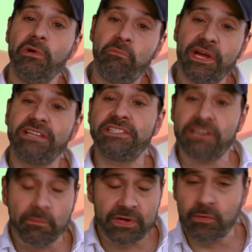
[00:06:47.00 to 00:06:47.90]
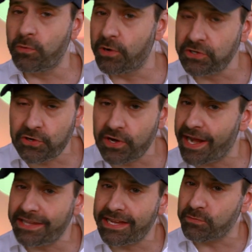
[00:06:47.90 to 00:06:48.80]
We picked something we weren't good
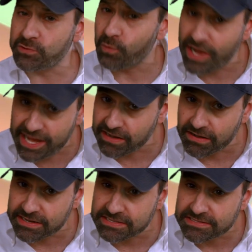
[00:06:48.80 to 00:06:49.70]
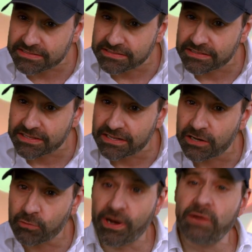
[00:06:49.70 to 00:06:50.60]
at that was weighing on us,
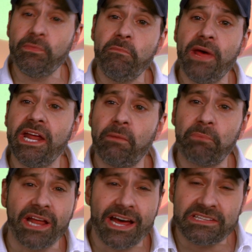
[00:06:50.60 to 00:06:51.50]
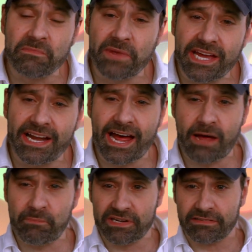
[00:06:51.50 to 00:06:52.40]
right? And we made a plan to make it
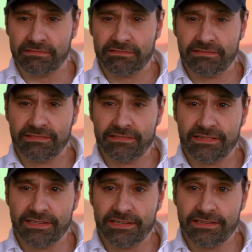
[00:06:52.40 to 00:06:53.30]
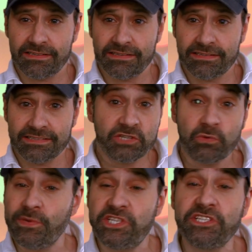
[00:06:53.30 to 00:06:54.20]
happen. That's
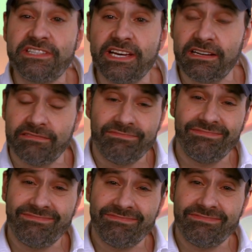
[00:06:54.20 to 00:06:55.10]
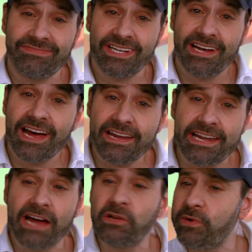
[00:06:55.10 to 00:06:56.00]
what we just did. And
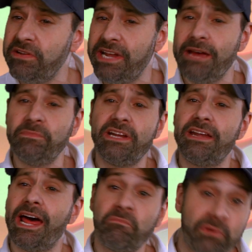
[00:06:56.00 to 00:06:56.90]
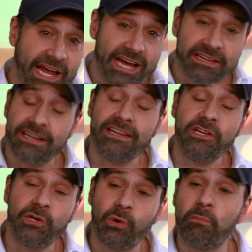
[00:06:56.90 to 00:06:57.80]
now that we named it and planned it,
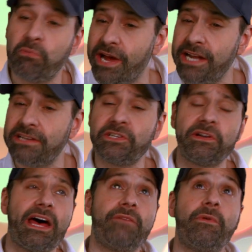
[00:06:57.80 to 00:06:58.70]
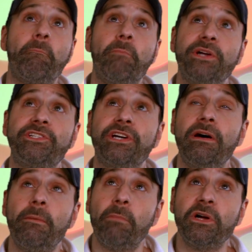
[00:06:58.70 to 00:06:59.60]
your brain is going to have a much,
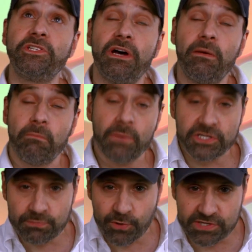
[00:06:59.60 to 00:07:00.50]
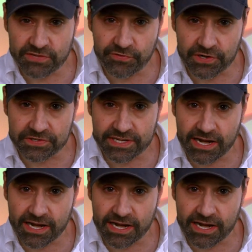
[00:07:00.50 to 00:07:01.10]
much, much more difficult